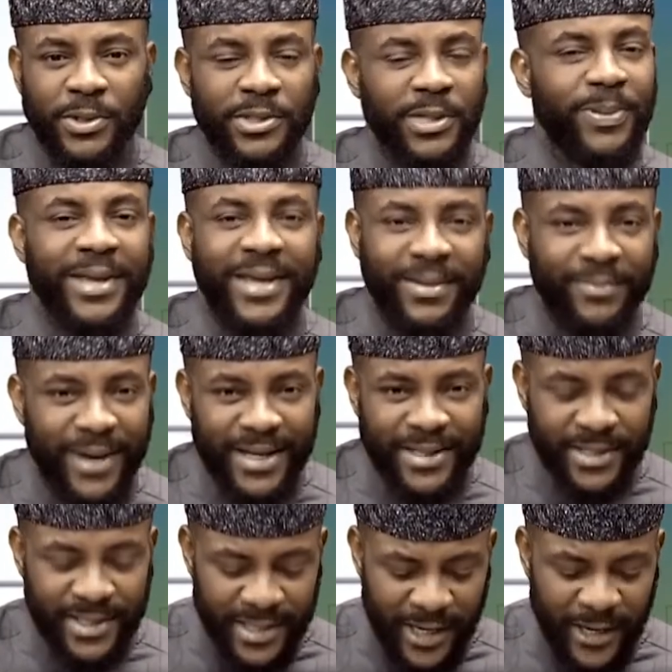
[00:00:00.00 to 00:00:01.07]
quadrupling by
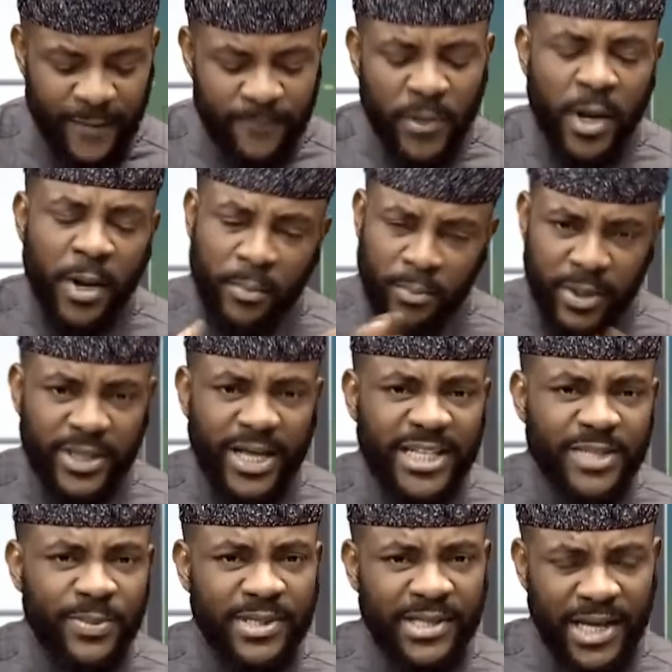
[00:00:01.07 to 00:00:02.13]
the day. But
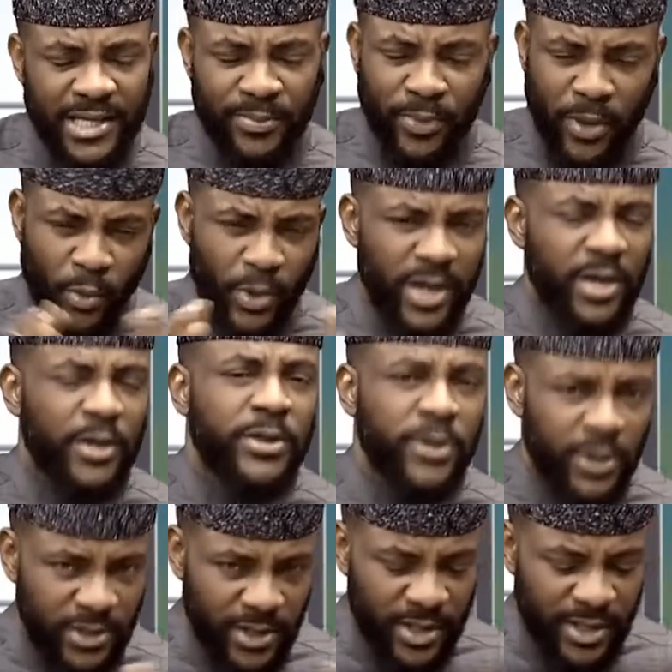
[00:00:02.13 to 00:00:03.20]
that's besides the point. What are your
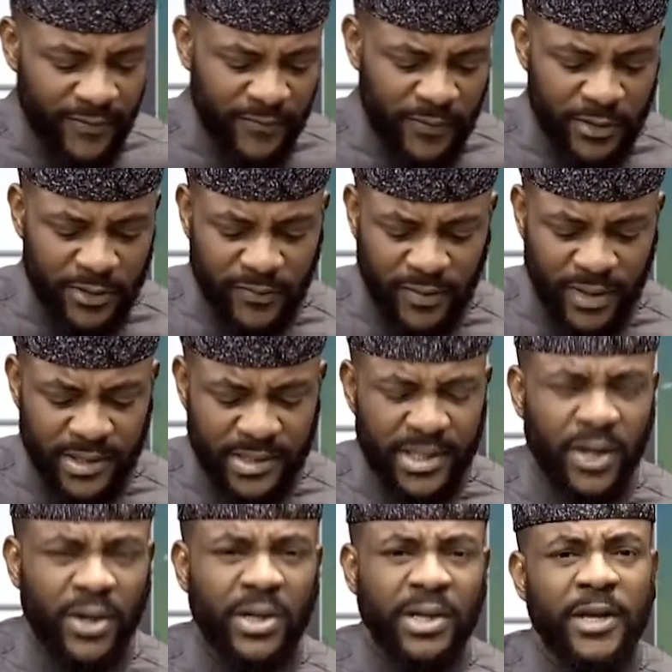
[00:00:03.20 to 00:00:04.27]
thoughts on that, first of all? And
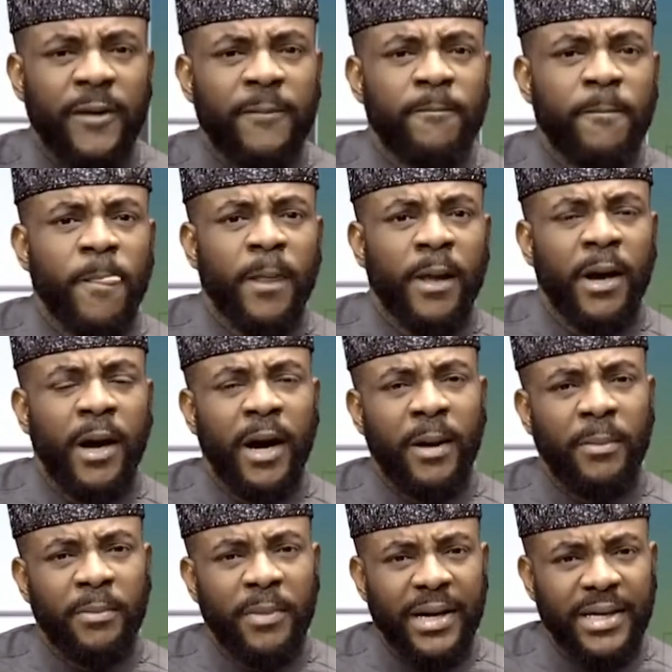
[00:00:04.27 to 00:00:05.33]
secondly,
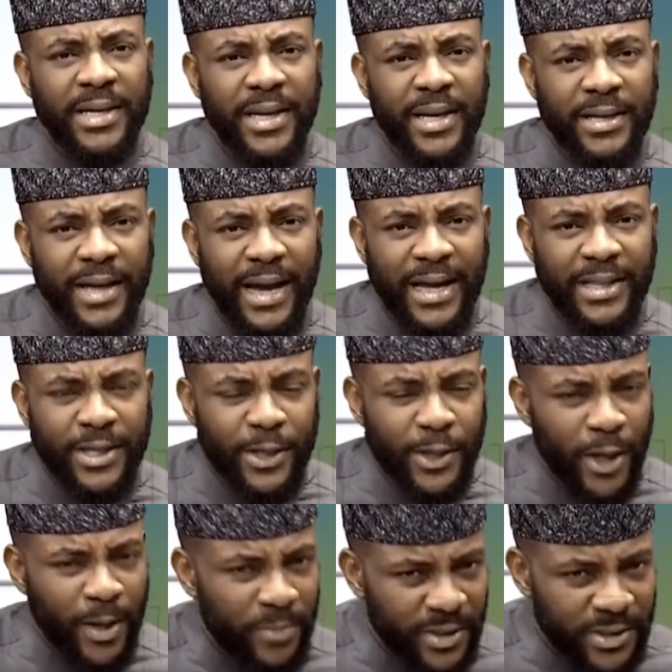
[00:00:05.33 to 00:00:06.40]
um, are the
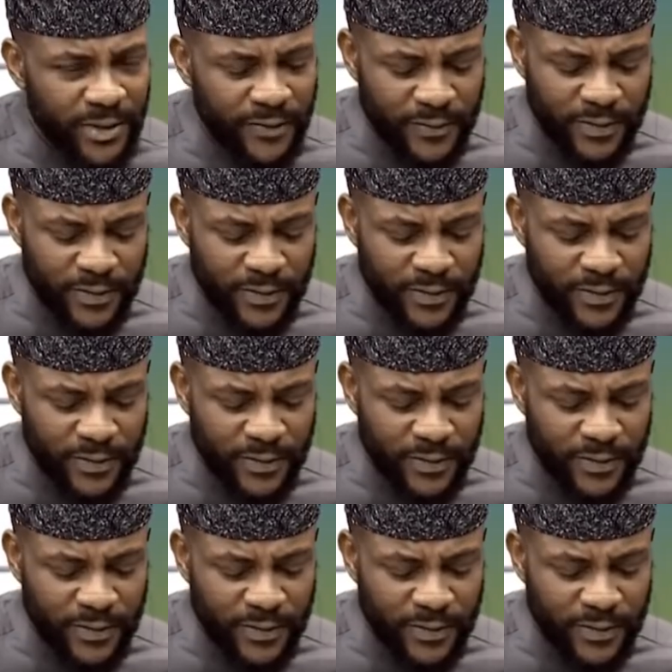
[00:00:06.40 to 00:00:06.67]
numbers